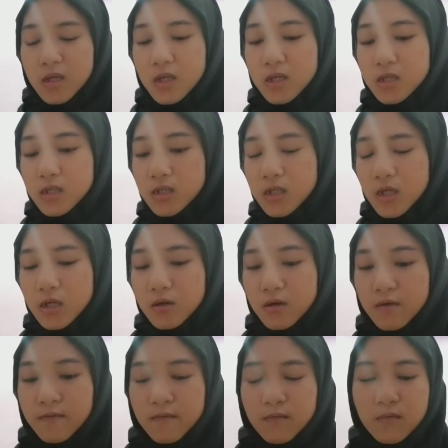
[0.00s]
in the shade
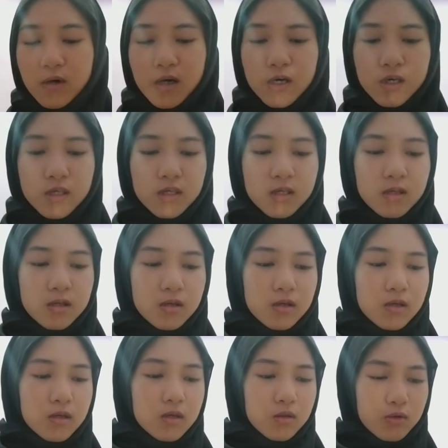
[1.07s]
of
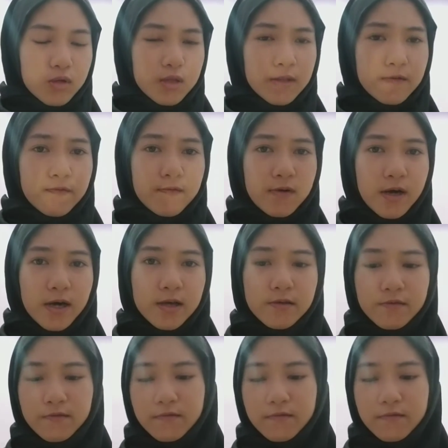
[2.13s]
Y25